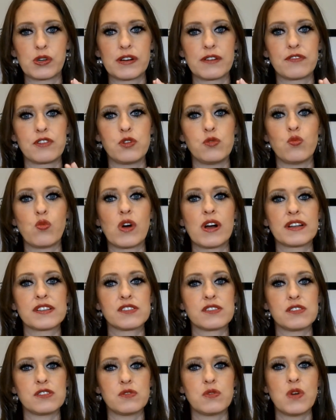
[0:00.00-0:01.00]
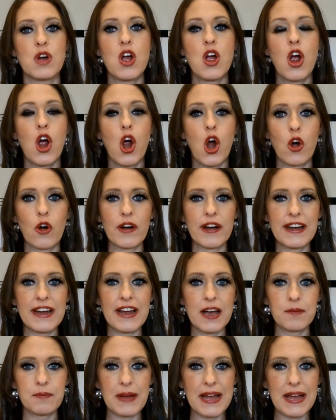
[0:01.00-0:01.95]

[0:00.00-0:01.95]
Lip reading: If you want to hurry up